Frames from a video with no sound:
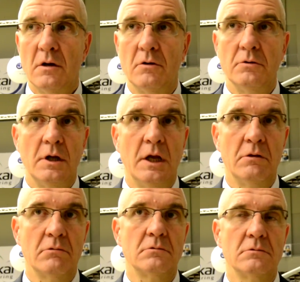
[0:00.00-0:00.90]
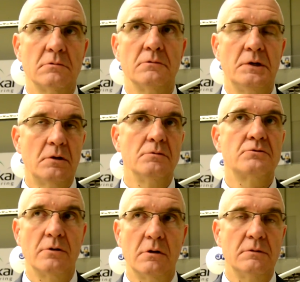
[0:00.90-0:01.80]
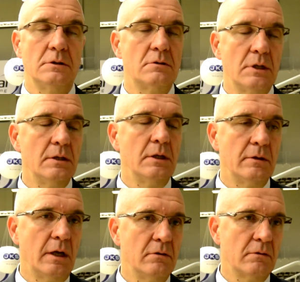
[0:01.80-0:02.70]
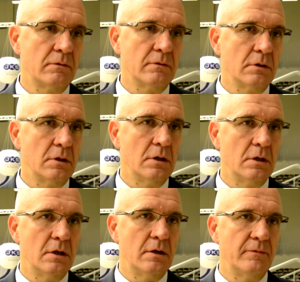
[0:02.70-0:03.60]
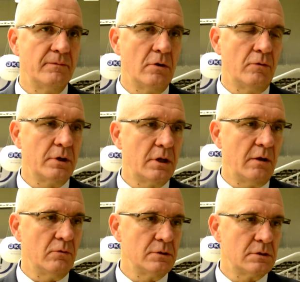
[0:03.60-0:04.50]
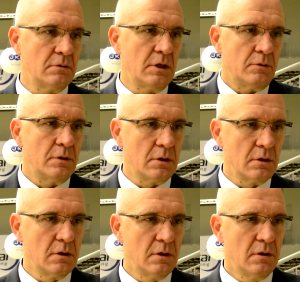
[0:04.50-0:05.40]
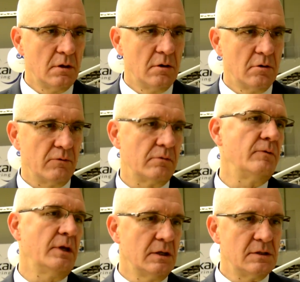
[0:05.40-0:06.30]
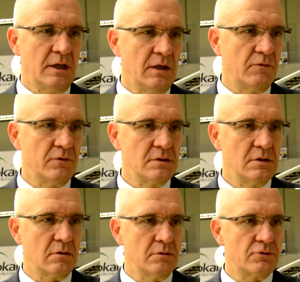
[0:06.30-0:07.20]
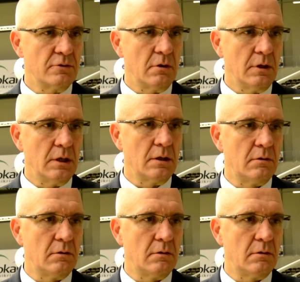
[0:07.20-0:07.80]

on the end, we controlled, we tried, and, and uh, overtime was on our, we can say that was the control. Yeah.